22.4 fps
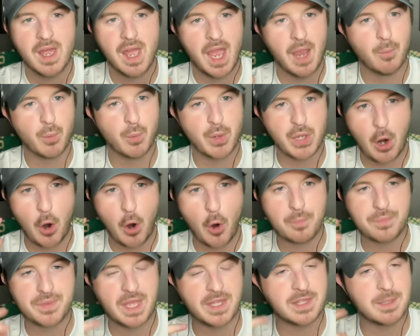and we
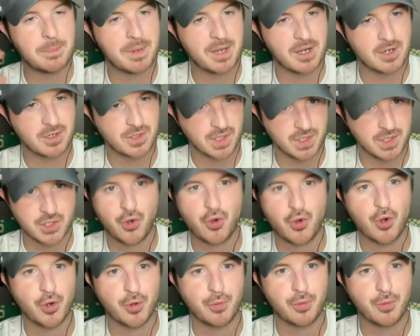hope that the Bears can turn it